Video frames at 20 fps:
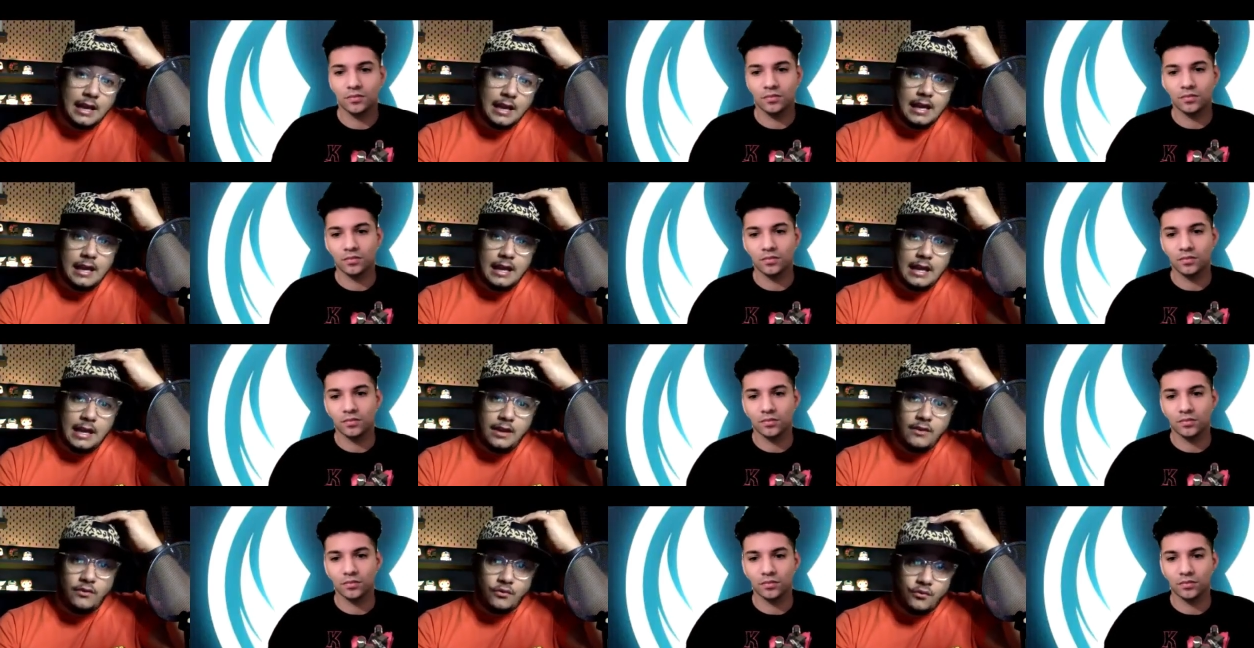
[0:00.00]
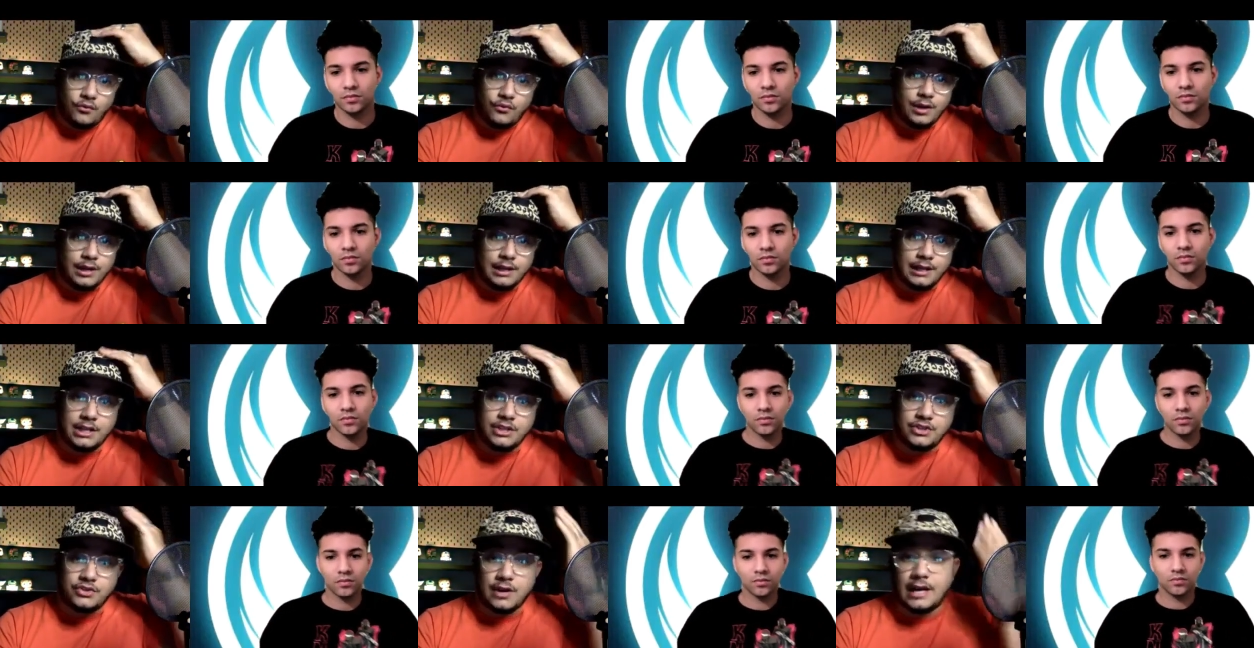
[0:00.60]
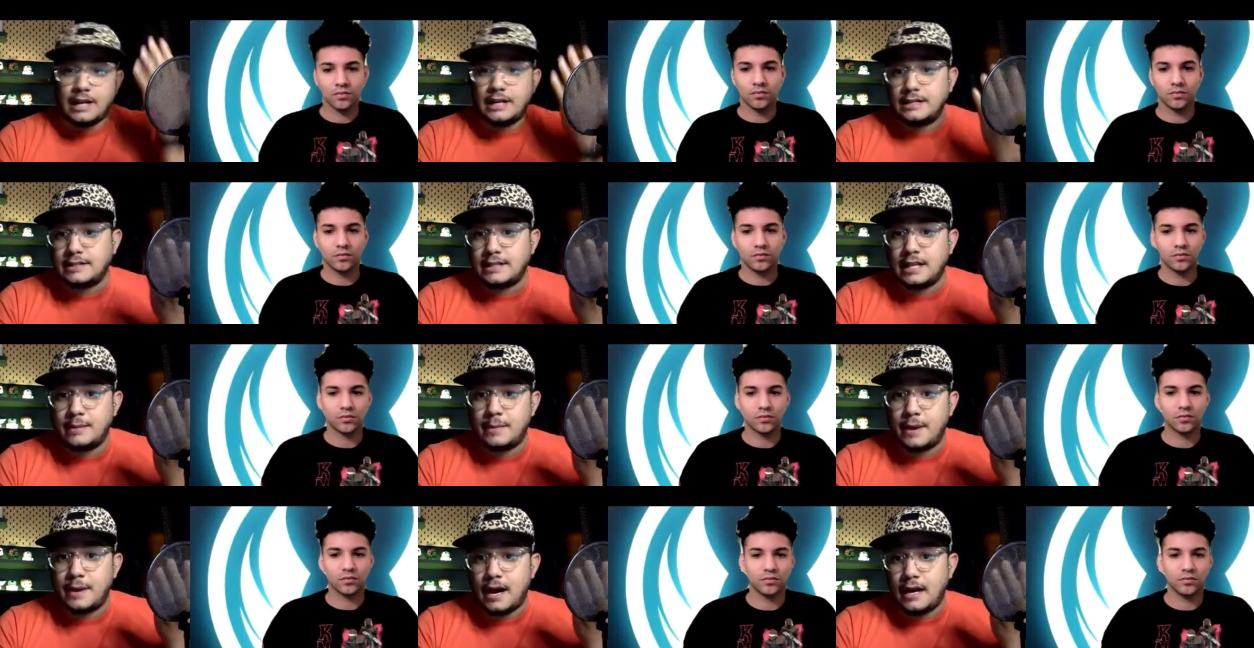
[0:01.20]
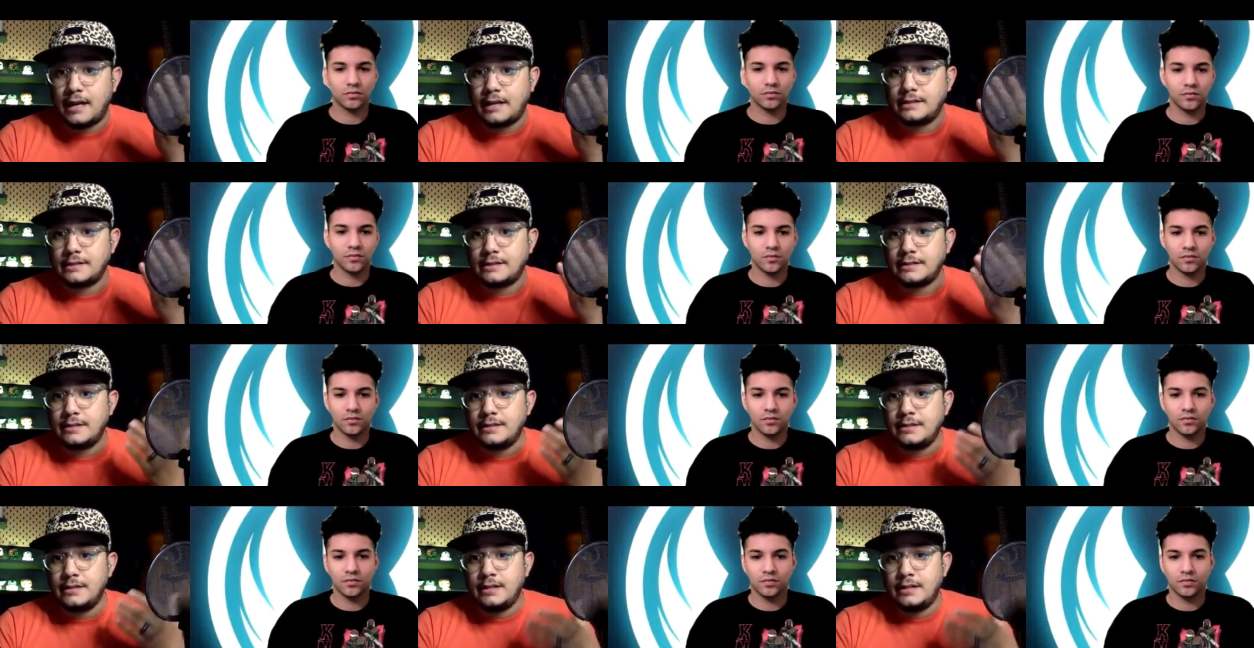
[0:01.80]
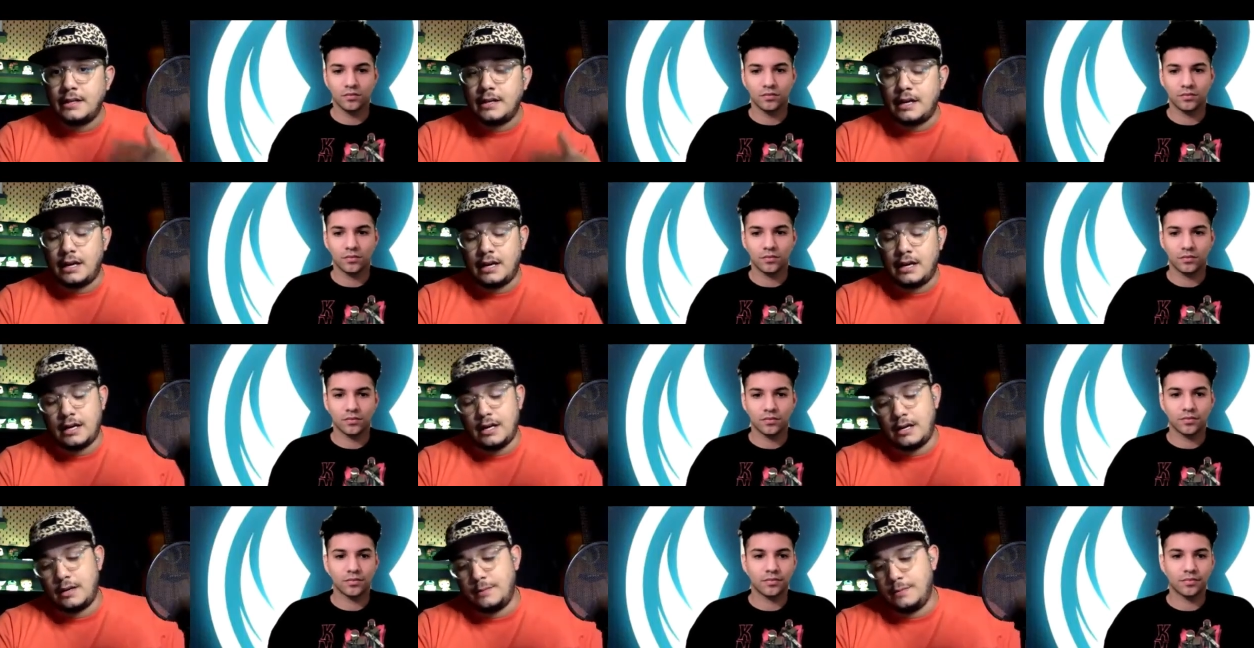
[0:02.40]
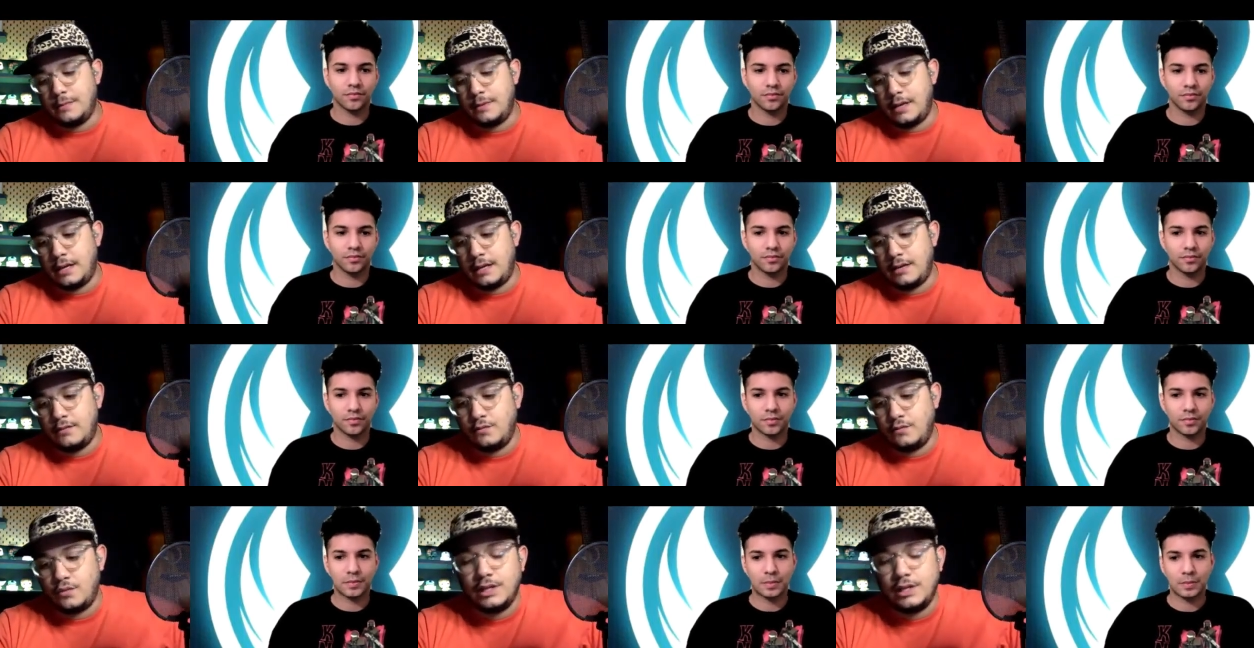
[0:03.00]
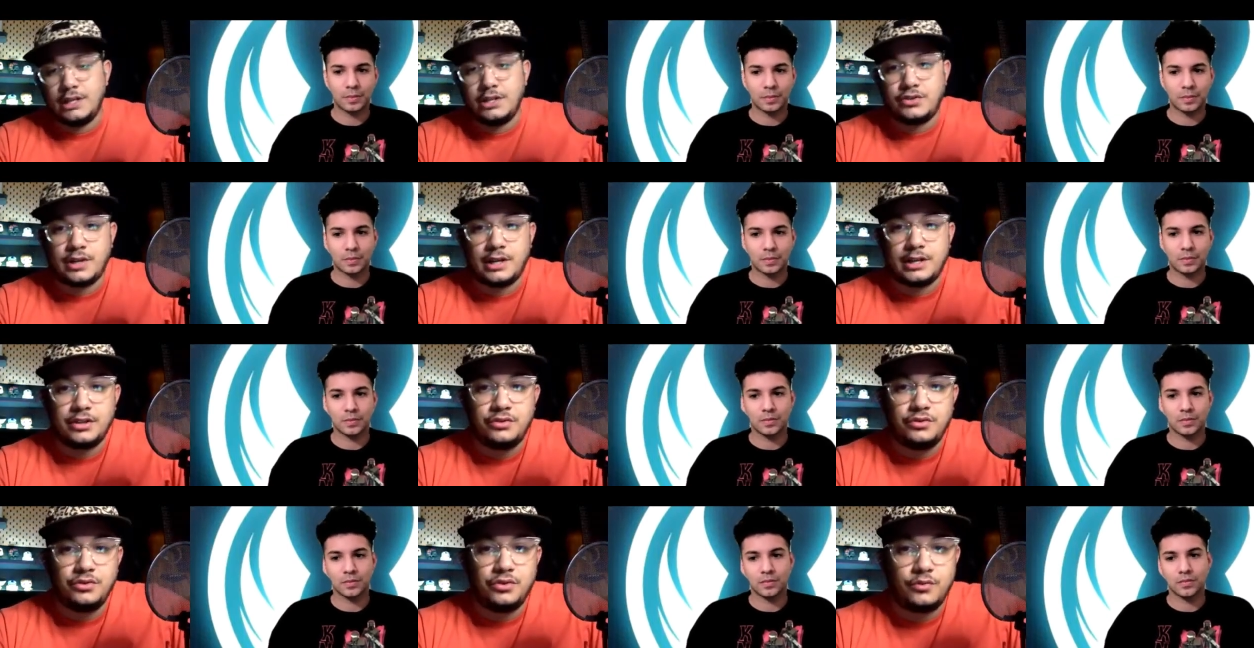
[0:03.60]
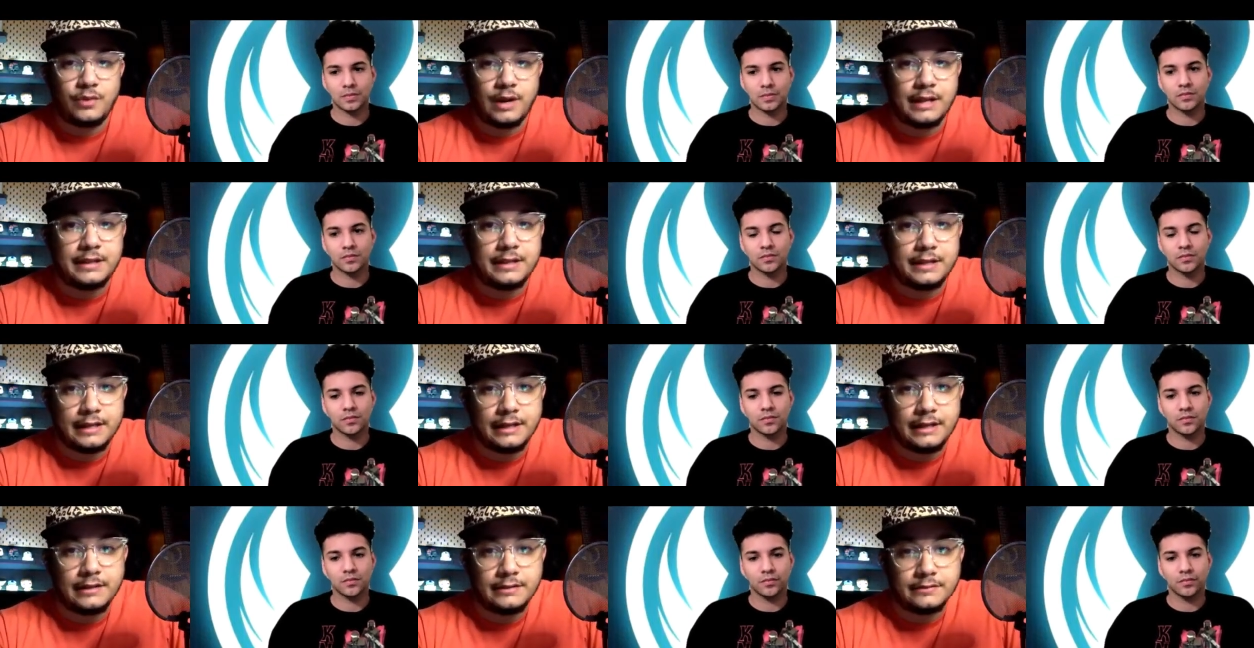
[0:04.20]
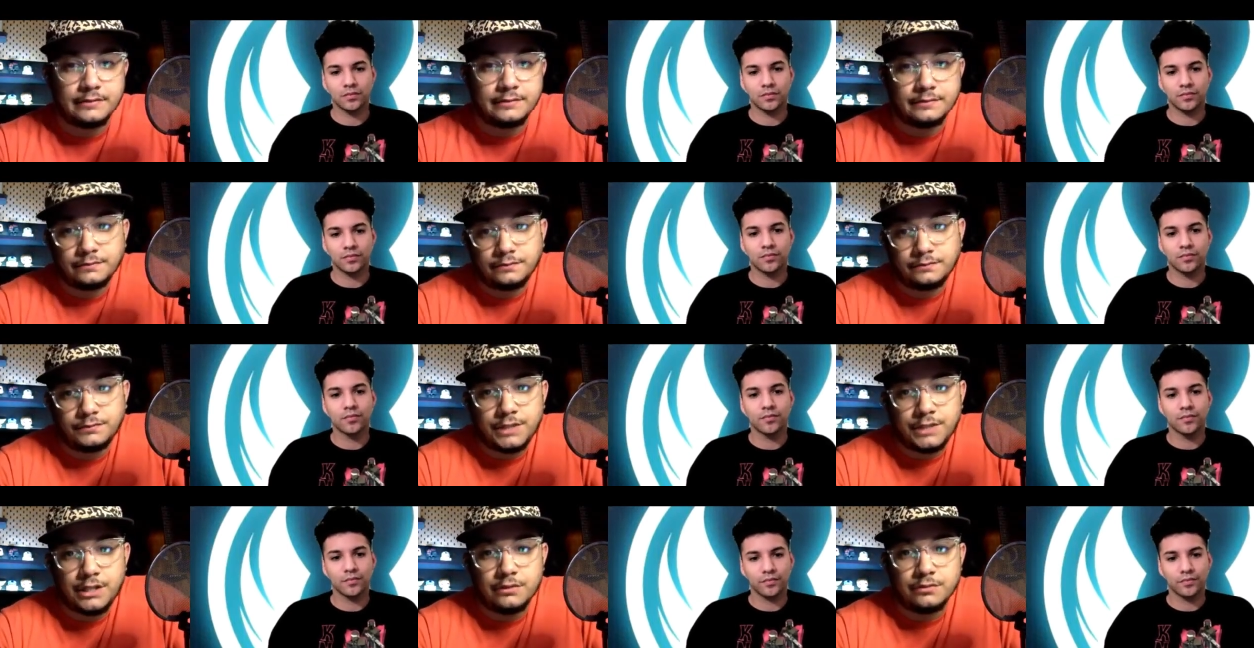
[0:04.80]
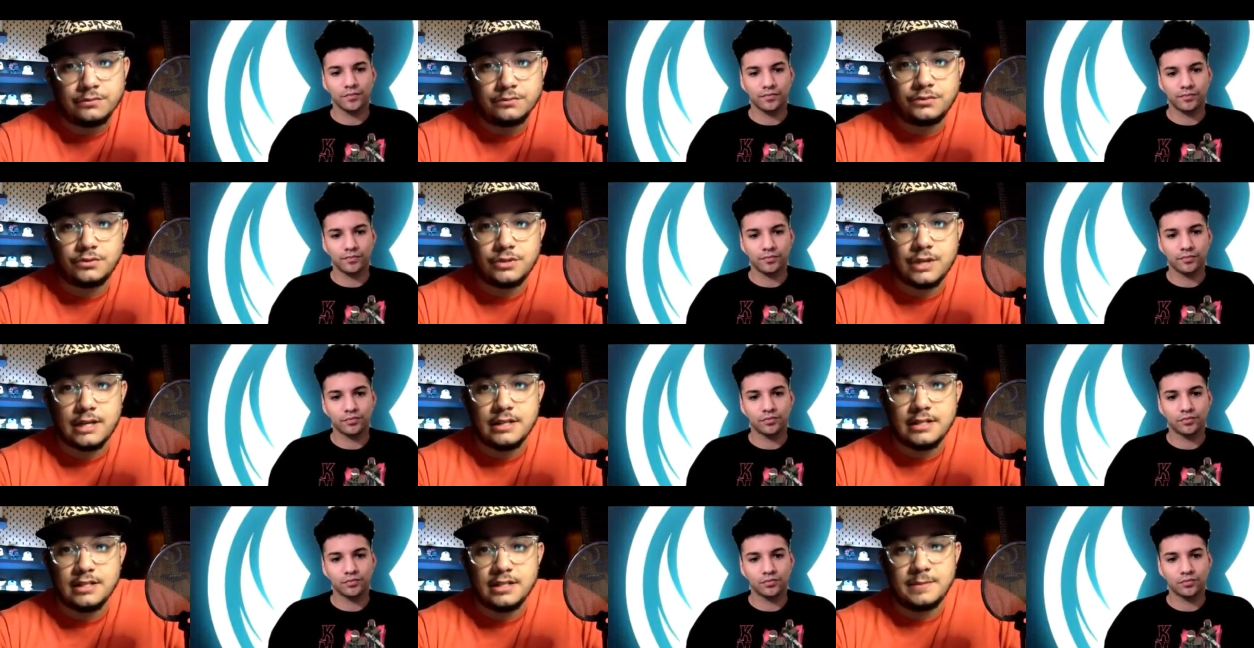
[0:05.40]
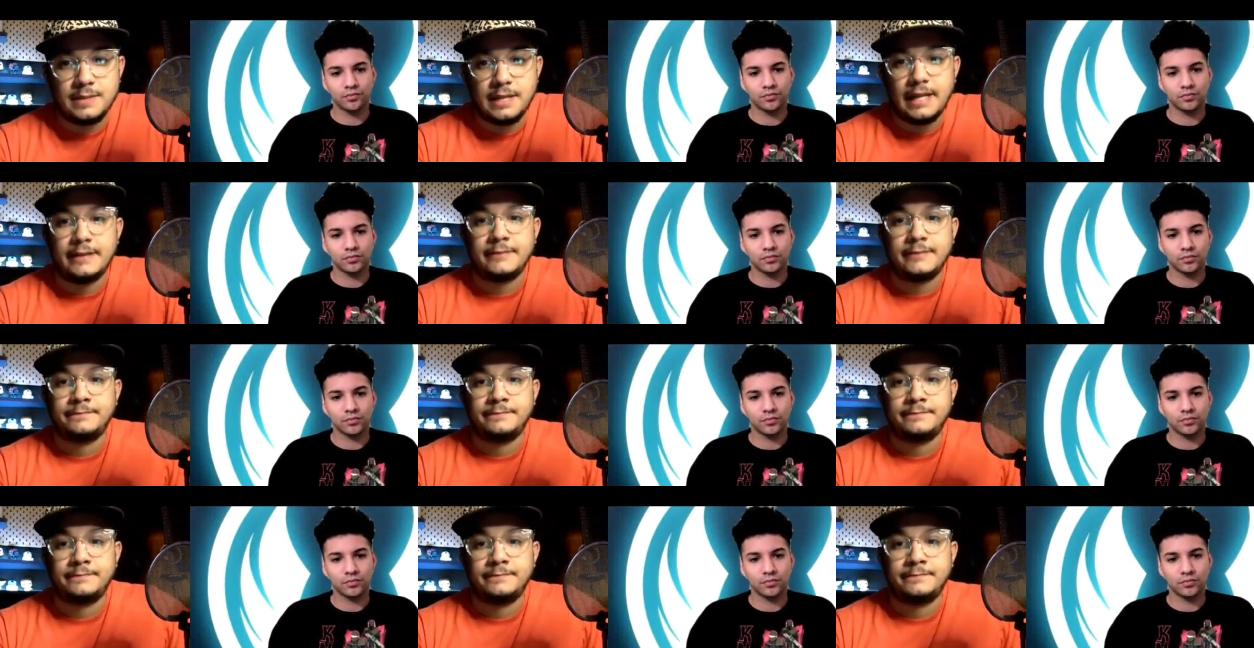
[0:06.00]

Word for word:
Speaker 1: he really tried to stay behind, um, and really try to do the right thing, and you know, try to just be like,